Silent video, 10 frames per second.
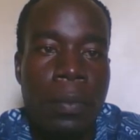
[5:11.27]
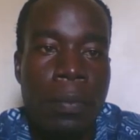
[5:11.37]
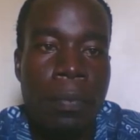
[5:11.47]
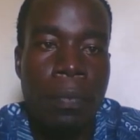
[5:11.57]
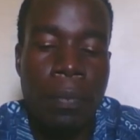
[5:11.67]

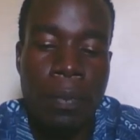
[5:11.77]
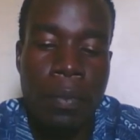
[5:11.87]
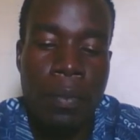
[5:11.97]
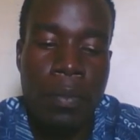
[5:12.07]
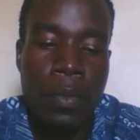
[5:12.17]
You
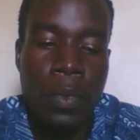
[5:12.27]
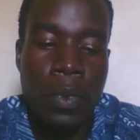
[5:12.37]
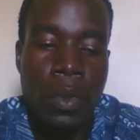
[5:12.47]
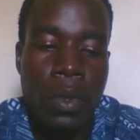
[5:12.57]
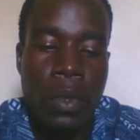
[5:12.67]
can open a
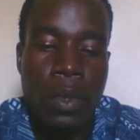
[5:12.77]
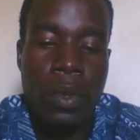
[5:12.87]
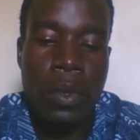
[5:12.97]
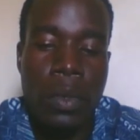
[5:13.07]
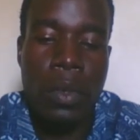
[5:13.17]
bracket
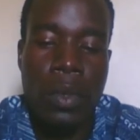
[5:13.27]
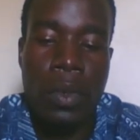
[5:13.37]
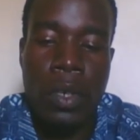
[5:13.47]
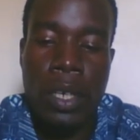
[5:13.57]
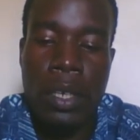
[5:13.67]
and
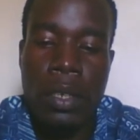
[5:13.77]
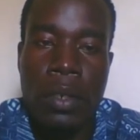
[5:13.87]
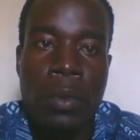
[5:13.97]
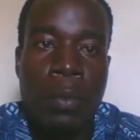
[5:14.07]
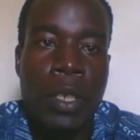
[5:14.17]
then you
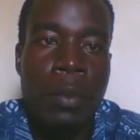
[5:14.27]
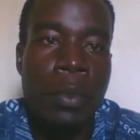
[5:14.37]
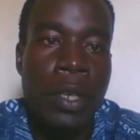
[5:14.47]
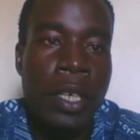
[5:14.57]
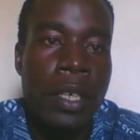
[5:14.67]
enter any
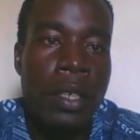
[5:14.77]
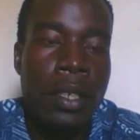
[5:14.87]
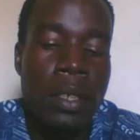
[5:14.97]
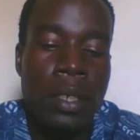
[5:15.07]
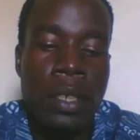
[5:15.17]
cell you
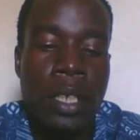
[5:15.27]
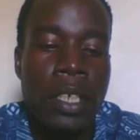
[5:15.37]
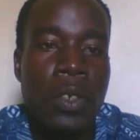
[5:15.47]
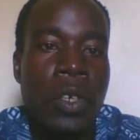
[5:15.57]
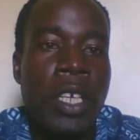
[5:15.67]
want
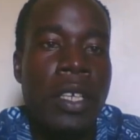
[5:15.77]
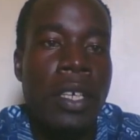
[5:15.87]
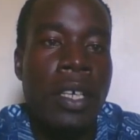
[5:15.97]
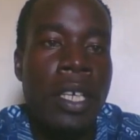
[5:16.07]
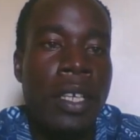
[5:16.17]
and
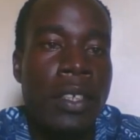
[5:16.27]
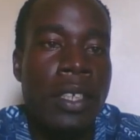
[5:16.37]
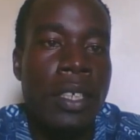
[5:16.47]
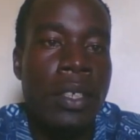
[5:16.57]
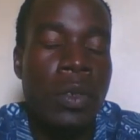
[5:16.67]
then you
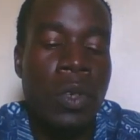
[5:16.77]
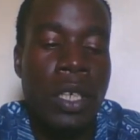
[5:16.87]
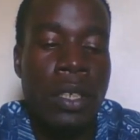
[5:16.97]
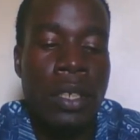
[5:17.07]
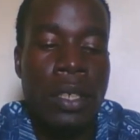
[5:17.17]
close it.
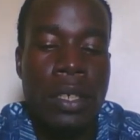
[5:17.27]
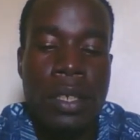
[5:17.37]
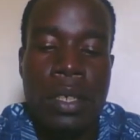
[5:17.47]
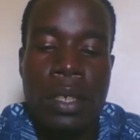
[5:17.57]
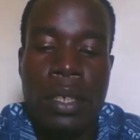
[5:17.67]

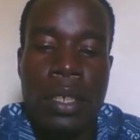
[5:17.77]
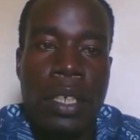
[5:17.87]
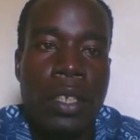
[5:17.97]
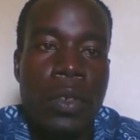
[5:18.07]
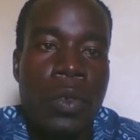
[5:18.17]

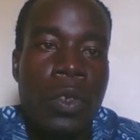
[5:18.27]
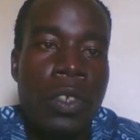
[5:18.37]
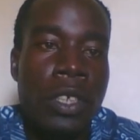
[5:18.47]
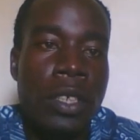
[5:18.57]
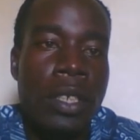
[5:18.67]
So after
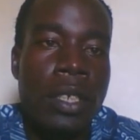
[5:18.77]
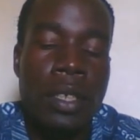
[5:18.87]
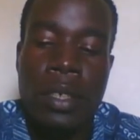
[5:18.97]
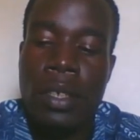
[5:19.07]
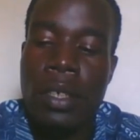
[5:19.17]
closing,
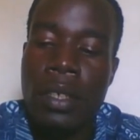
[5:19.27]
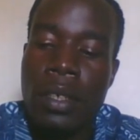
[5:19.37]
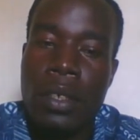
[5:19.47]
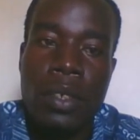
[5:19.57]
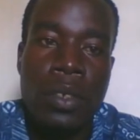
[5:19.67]
you
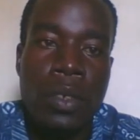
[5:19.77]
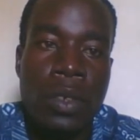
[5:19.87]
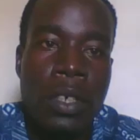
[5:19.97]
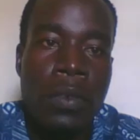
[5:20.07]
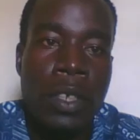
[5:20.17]
enter
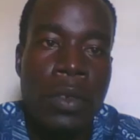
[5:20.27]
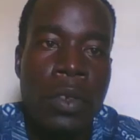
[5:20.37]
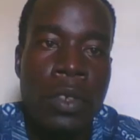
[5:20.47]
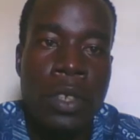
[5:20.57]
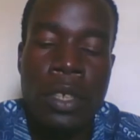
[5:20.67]
and it will
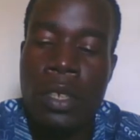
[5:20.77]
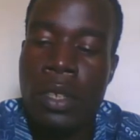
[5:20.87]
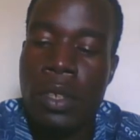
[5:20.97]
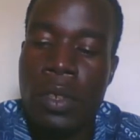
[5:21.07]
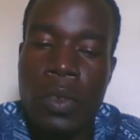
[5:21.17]
show for you the
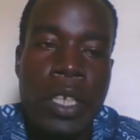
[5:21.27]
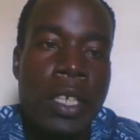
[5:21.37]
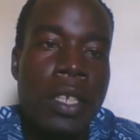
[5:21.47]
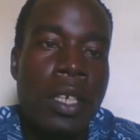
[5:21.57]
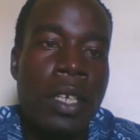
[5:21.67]
sum of